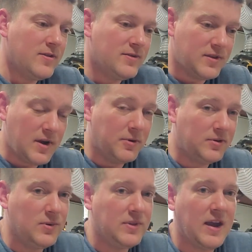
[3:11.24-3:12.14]
The number
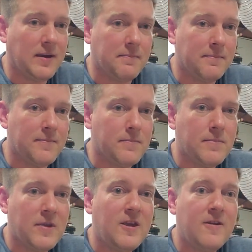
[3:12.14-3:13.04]
two thing,
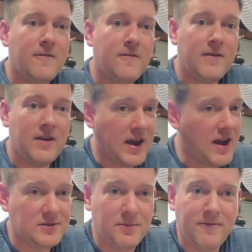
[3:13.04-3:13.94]
it
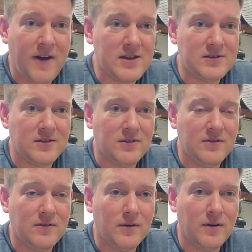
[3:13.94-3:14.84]
has to be fast.
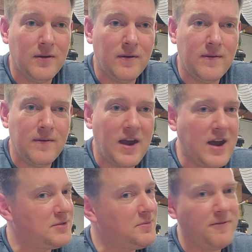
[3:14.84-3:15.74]
It
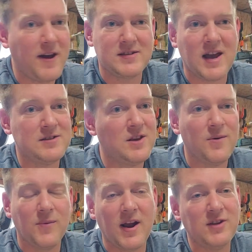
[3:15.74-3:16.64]
has to be fast, guys.
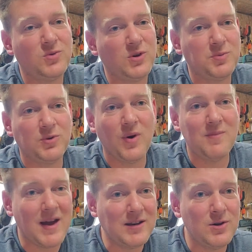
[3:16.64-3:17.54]
When I switch between
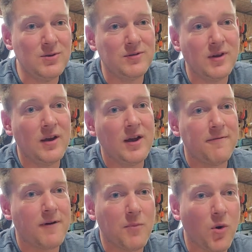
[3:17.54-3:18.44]
menus,
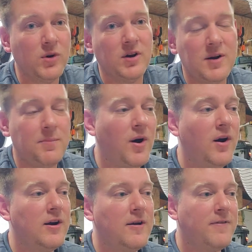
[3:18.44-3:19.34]
if I'm ordering a
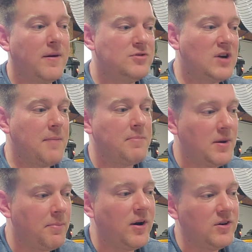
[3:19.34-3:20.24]
part, if I'm dropping a
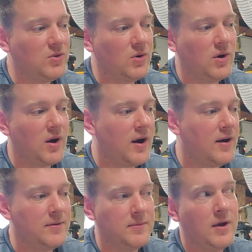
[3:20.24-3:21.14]
part to
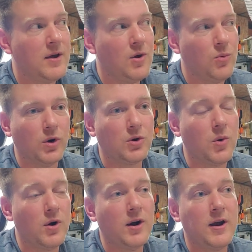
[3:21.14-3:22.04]
a, a work
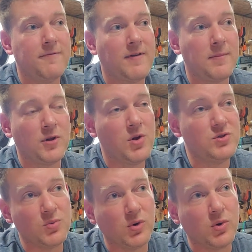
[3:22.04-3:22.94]
order, if I'm
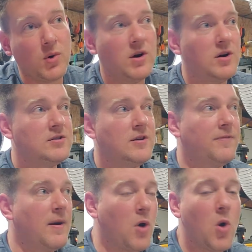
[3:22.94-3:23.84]
closing work orders, if
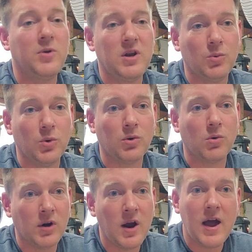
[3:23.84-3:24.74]
I'm opening a work
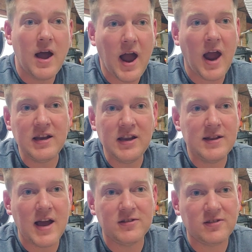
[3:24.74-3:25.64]
order, I need
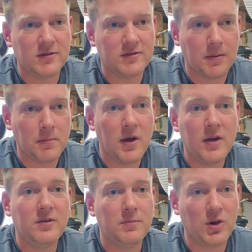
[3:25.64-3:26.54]
that system
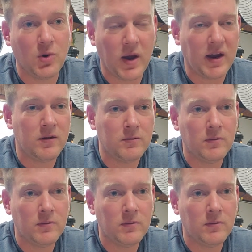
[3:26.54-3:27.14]
to be quick.